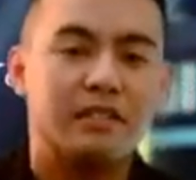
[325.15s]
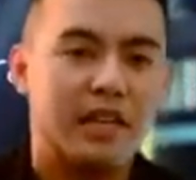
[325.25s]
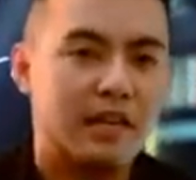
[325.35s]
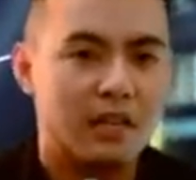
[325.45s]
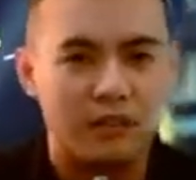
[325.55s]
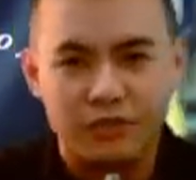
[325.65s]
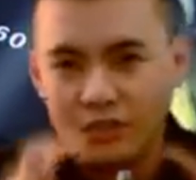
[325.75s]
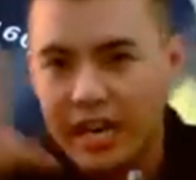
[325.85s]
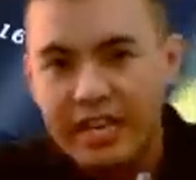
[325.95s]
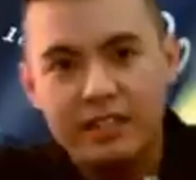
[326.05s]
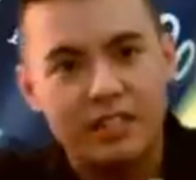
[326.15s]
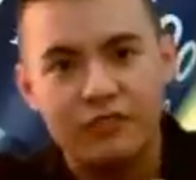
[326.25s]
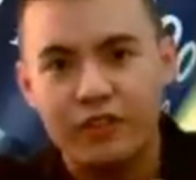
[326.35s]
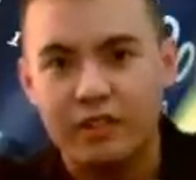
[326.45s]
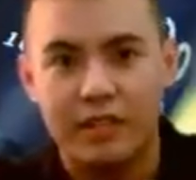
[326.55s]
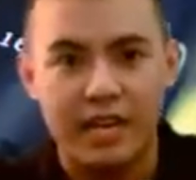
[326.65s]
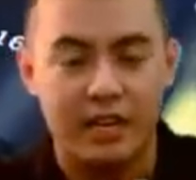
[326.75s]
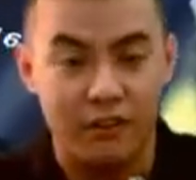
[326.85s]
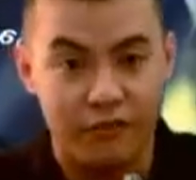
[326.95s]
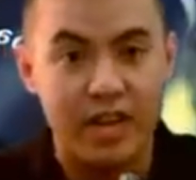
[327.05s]
set of scientific
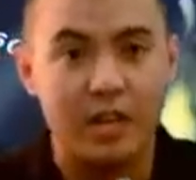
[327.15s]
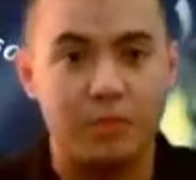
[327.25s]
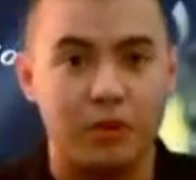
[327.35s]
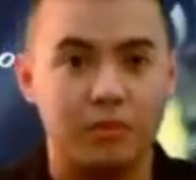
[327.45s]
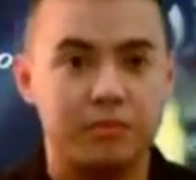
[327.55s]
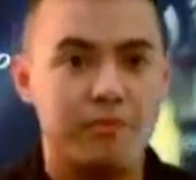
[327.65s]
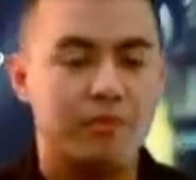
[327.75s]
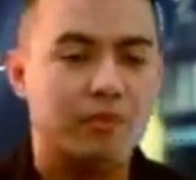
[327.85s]
data available.